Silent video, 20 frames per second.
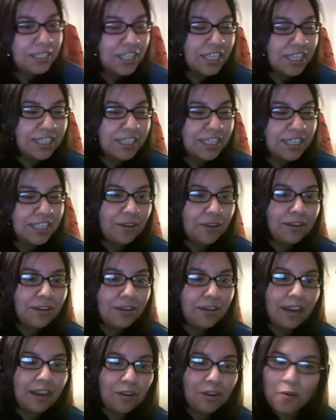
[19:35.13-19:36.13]
to check this out,
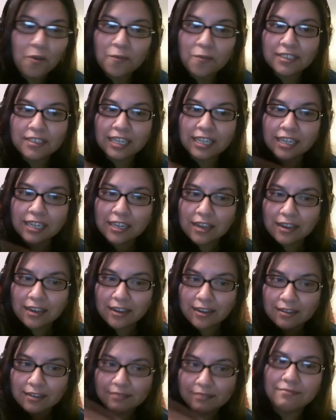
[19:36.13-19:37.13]
I don't know if it's like
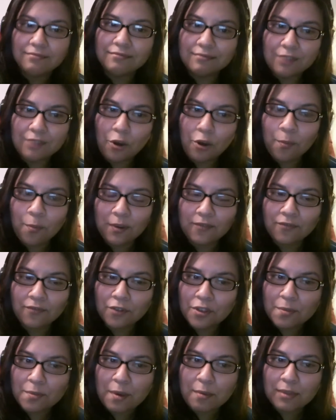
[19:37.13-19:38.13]
open
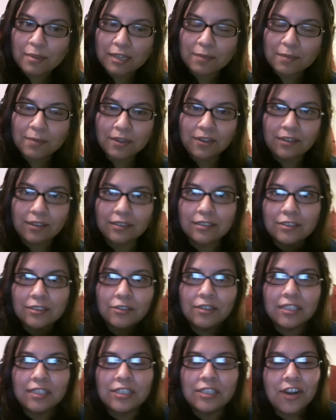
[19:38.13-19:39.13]
for the public, but you can
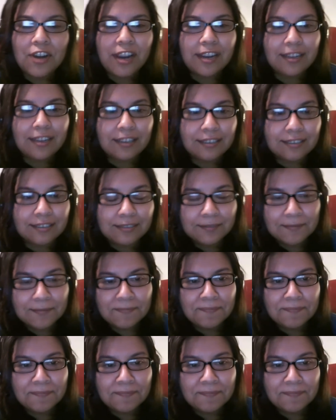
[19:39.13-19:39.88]
certainly try to